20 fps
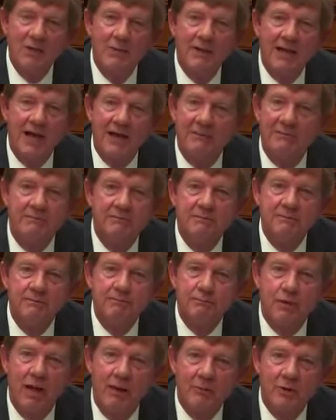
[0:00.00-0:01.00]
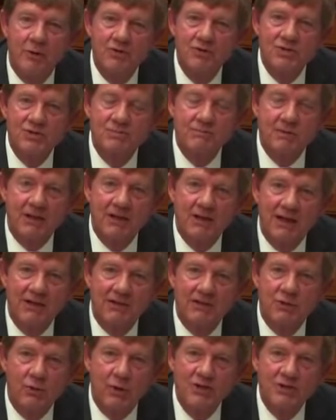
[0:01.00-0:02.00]
We had plumbers,
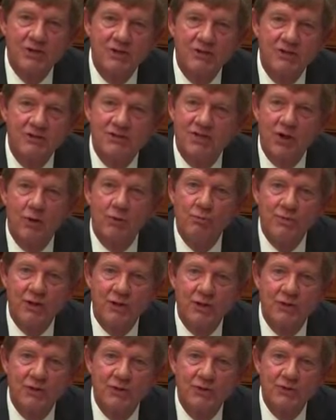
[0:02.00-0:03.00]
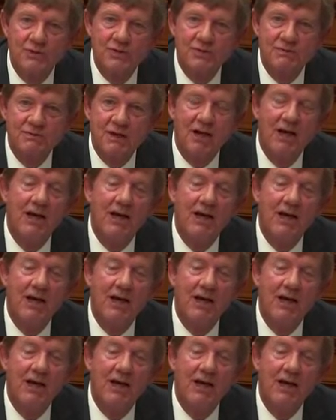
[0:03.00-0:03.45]
electricians, home builders,